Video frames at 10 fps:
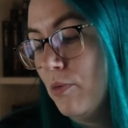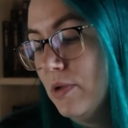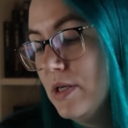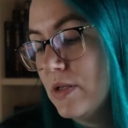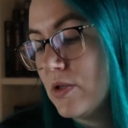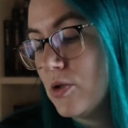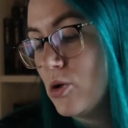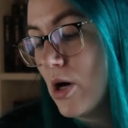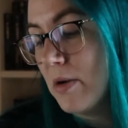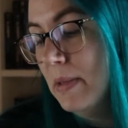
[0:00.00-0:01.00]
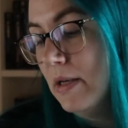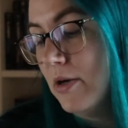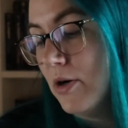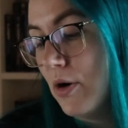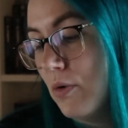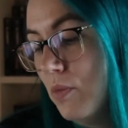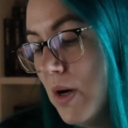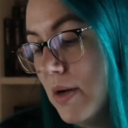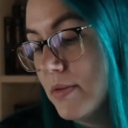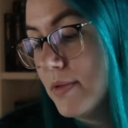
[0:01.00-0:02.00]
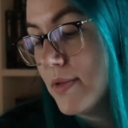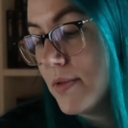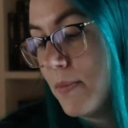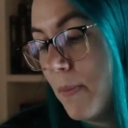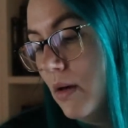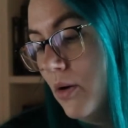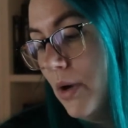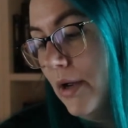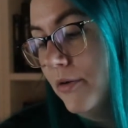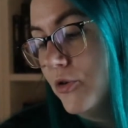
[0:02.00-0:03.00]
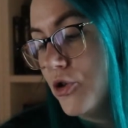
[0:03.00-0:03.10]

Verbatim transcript: really struck me here was Okay,